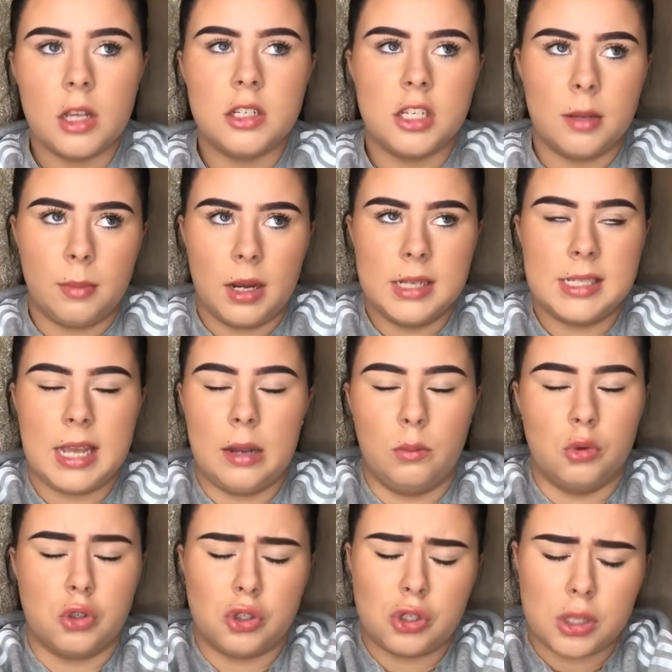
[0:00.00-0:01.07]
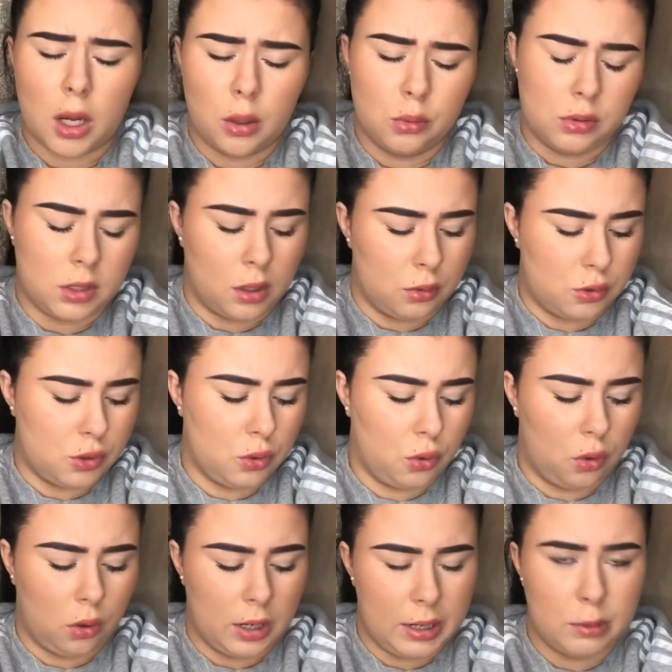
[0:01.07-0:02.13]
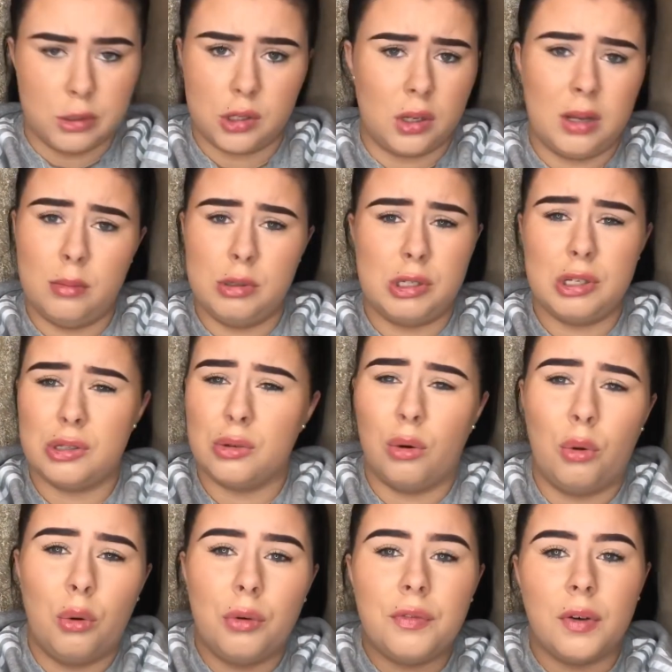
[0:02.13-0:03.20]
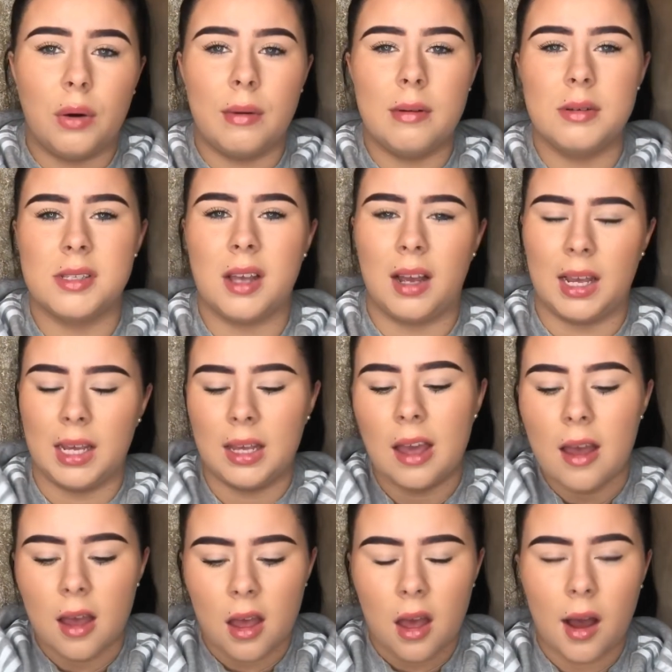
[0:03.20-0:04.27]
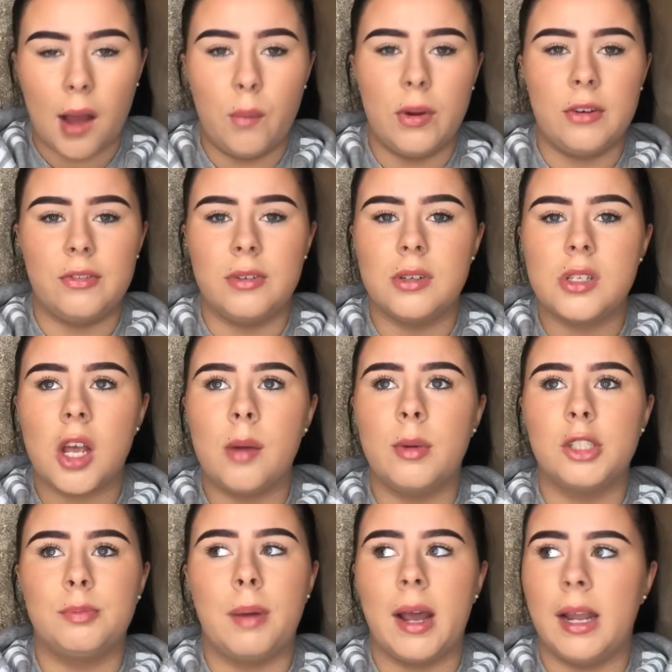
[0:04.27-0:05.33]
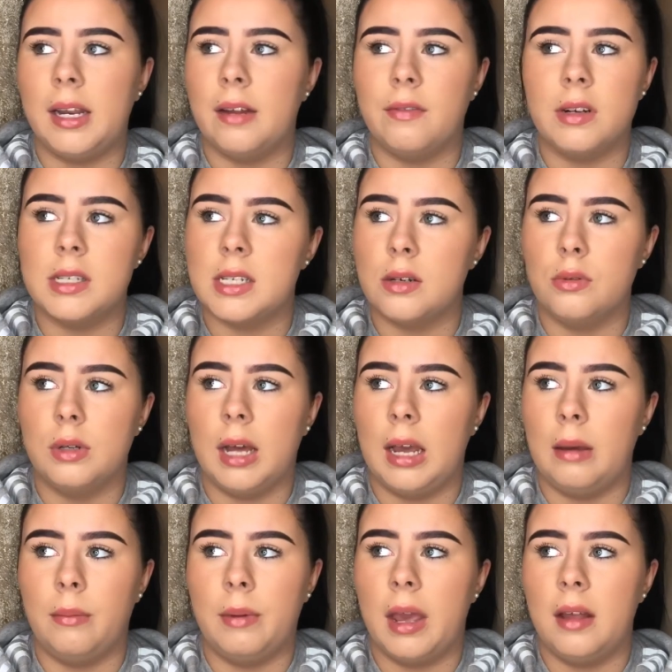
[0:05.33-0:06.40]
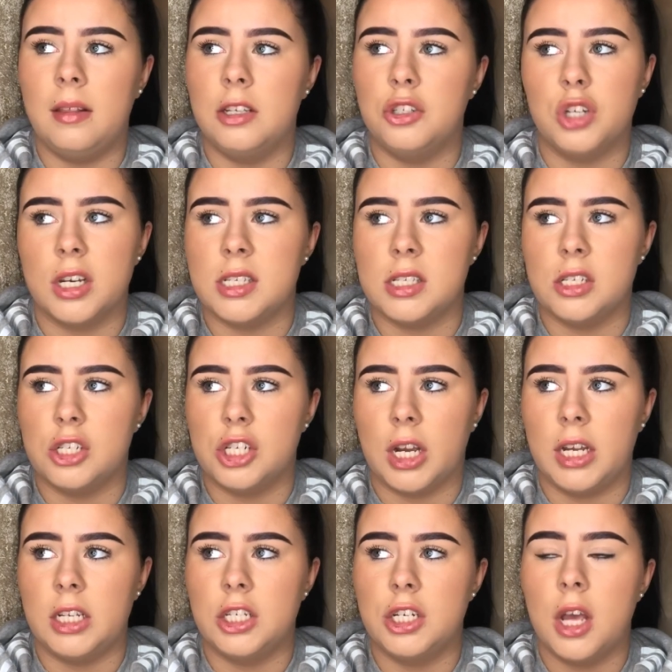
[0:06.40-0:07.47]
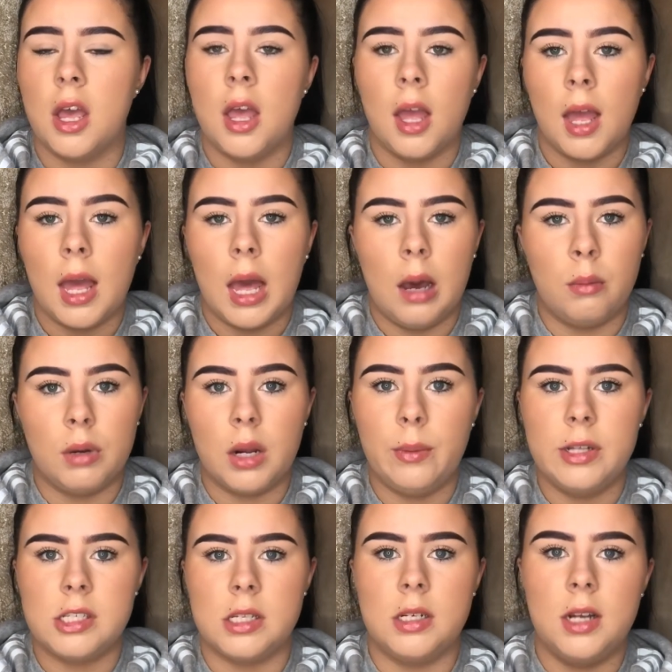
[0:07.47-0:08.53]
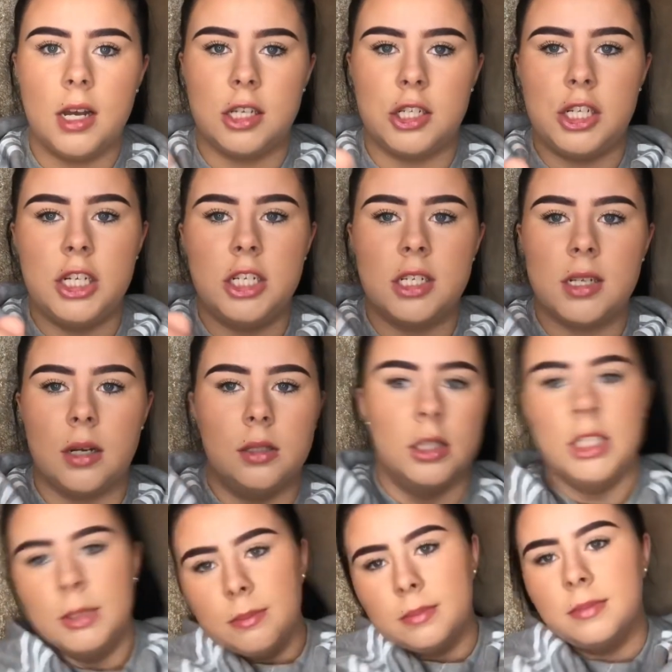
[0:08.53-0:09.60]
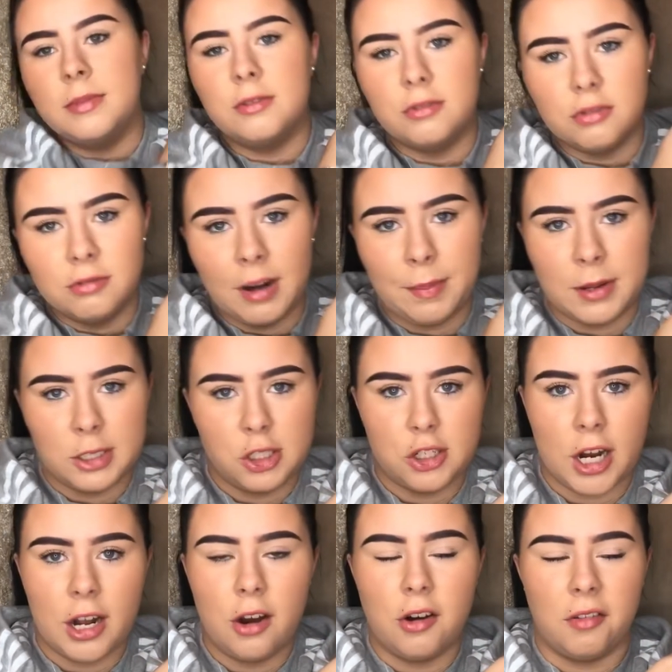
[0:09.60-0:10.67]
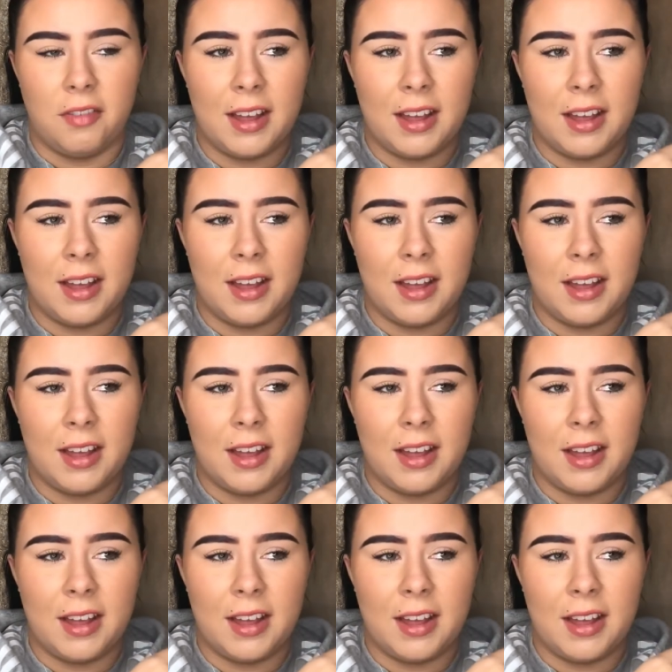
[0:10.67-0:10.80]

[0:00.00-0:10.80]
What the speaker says: So my skin was so sore, and it was just awful. It was like I went through so much pain every single day getting these dressings changed. And when I went to the nurse, she'd just go rip it straight off.